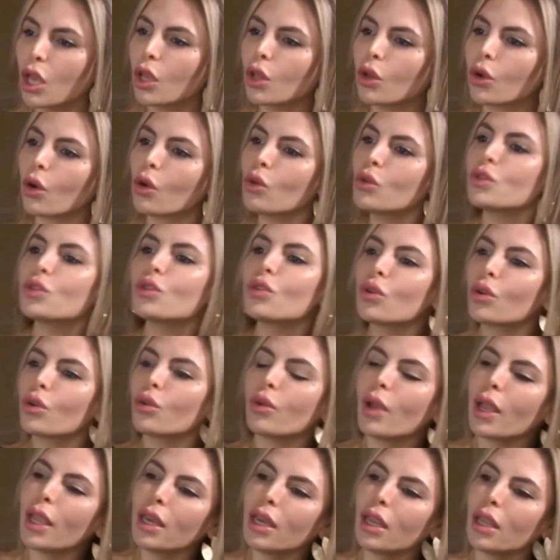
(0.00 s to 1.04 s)
you're also
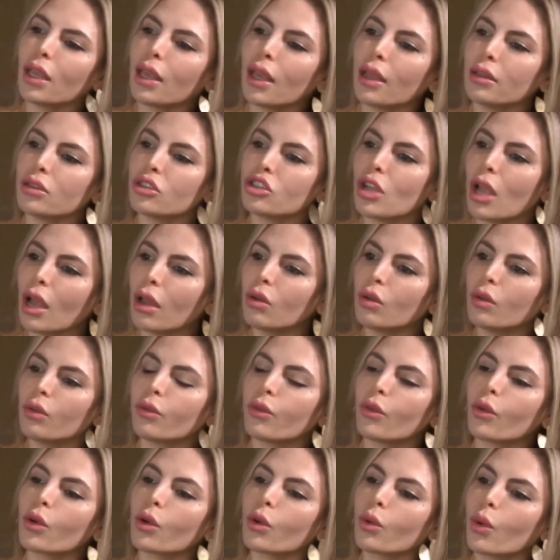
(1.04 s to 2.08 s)
creating a channel
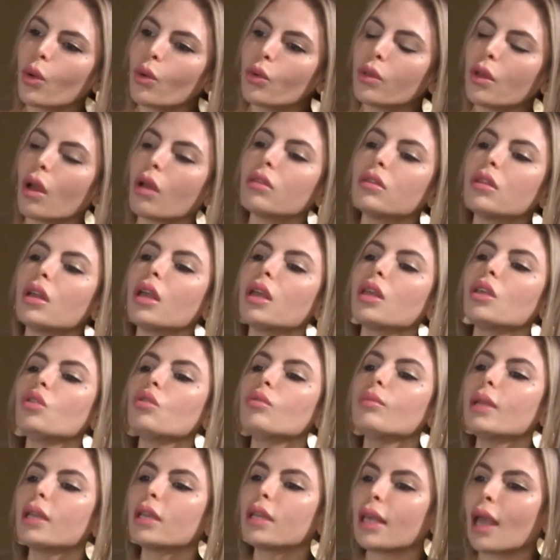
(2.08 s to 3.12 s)
for growth on the
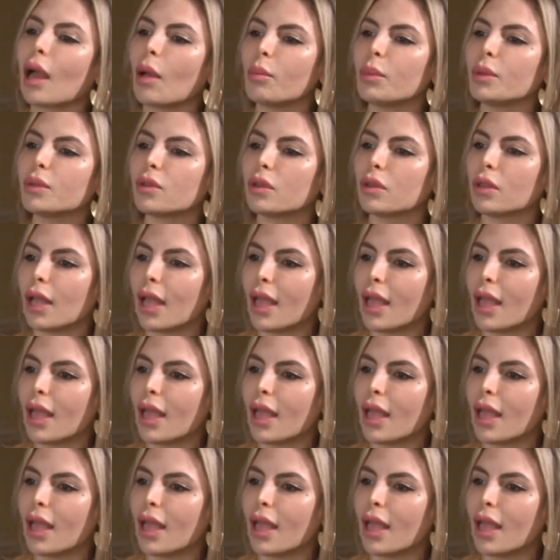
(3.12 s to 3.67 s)
human capital